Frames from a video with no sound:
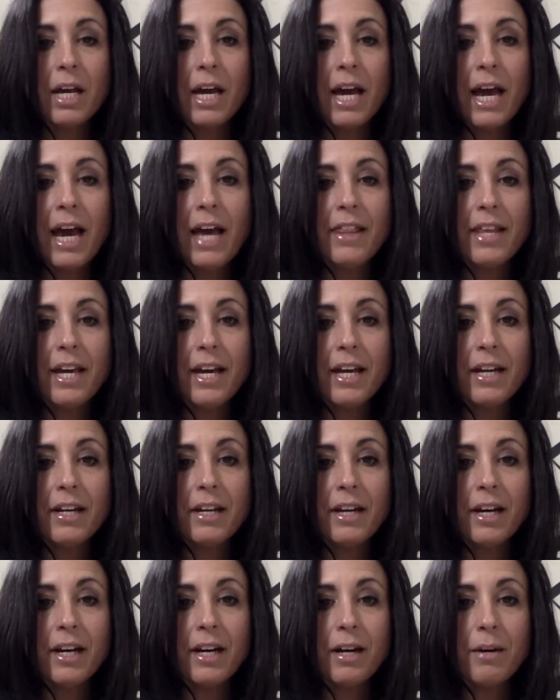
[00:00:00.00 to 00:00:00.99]
And
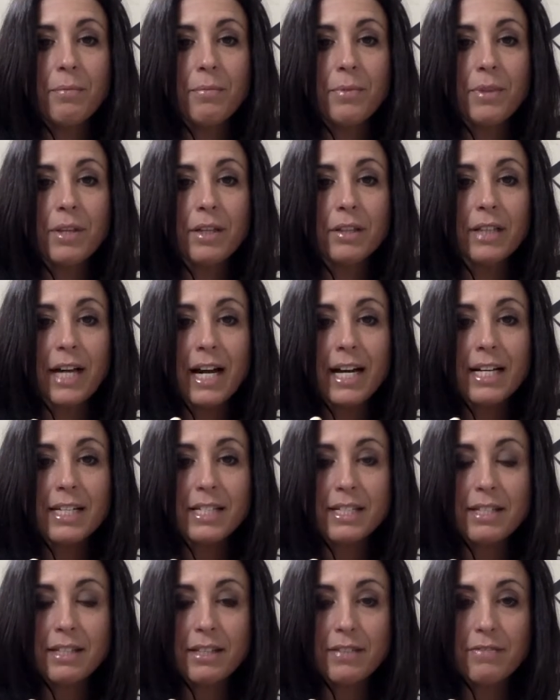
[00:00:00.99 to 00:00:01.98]
then the
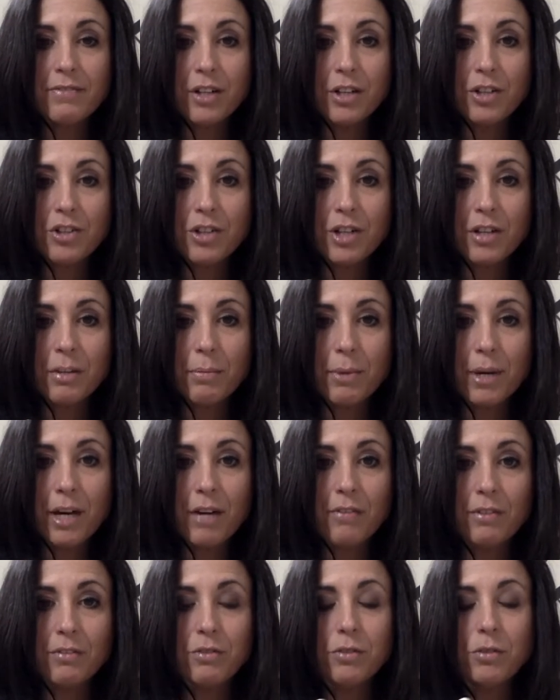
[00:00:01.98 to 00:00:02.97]
last function of the
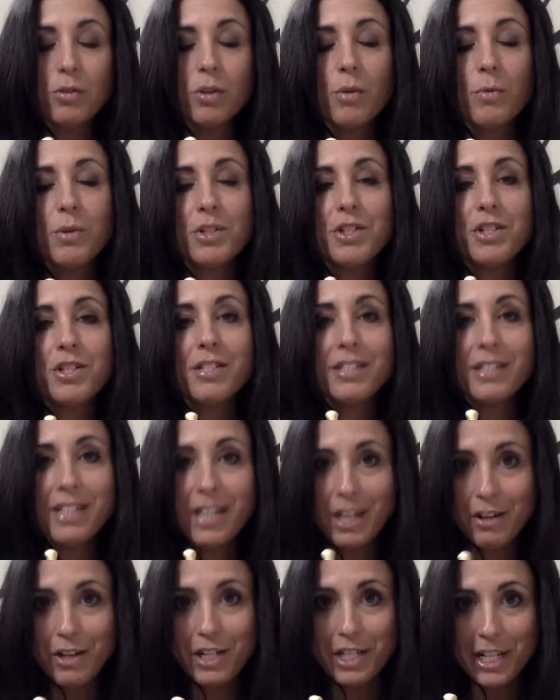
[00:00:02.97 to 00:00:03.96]
pelvic floor, which is
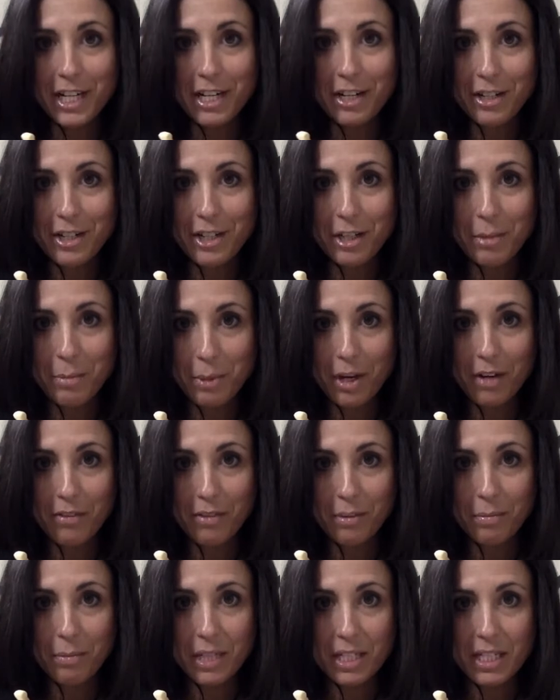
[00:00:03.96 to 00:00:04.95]
near and dear to the
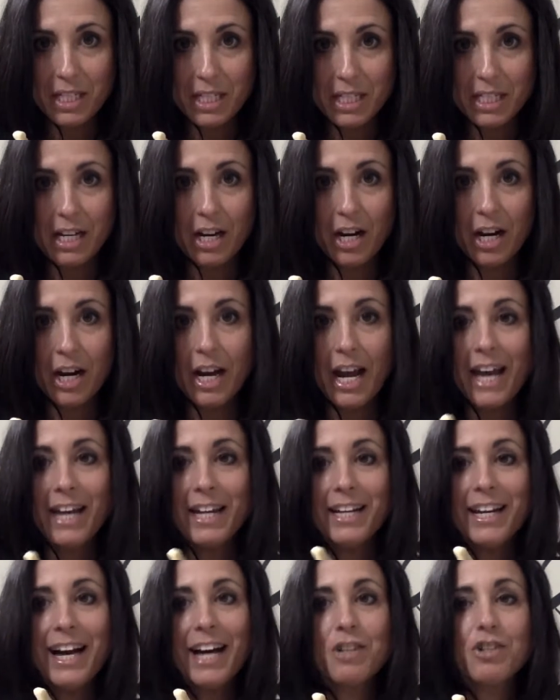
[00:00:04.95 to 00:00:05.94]
pelvic PT's heart, and
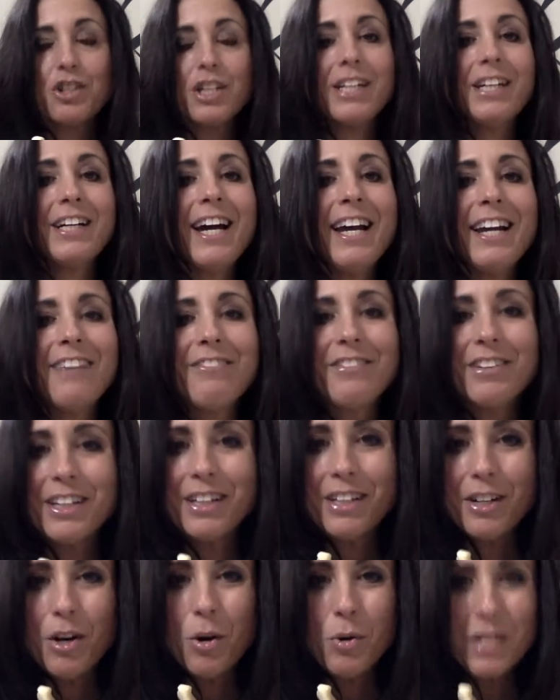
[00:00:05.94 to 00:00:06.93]
it actually kind of
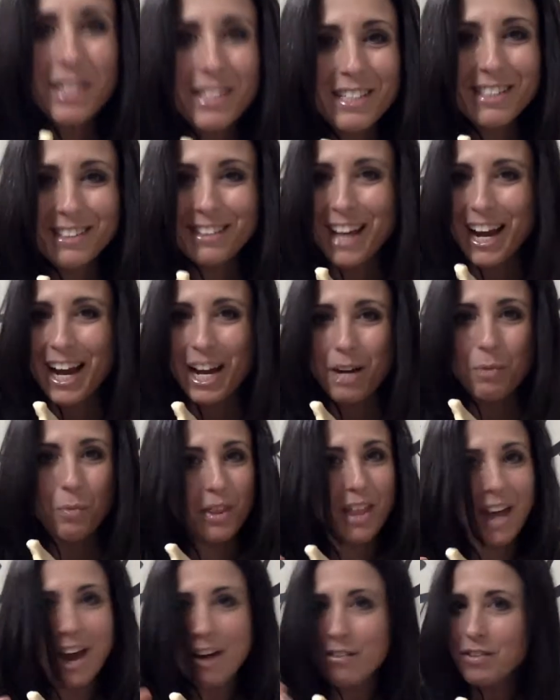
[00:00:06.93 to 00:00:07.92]
goes in line
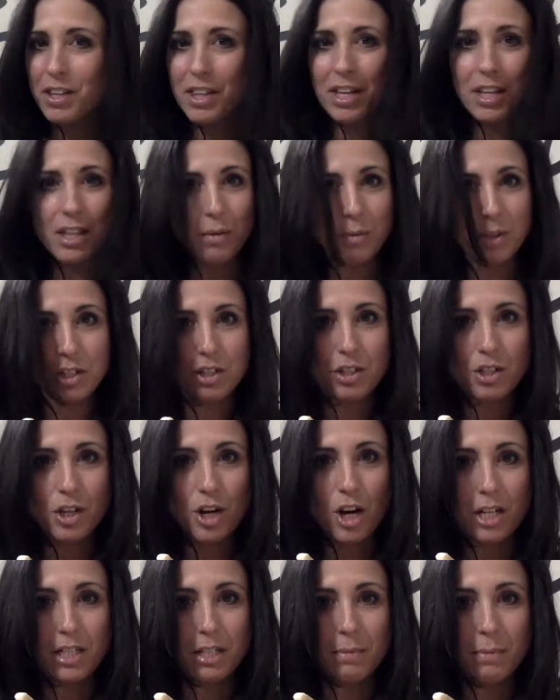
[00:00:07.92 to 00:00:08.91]
with everything that we just
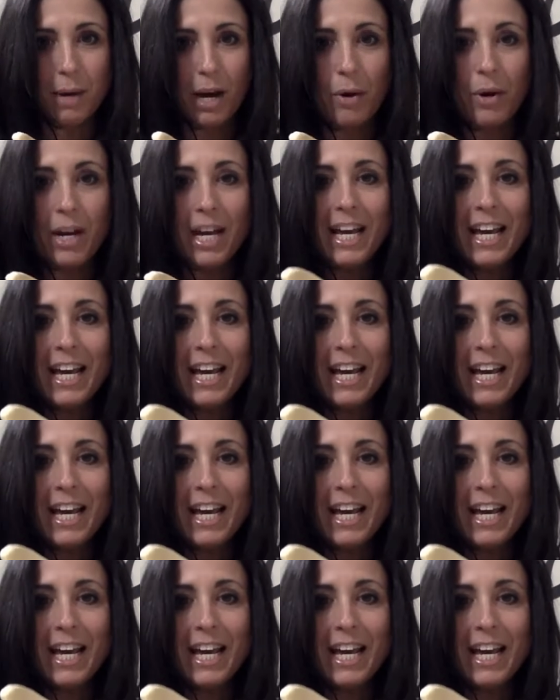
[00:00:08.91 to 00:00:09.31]
talked about,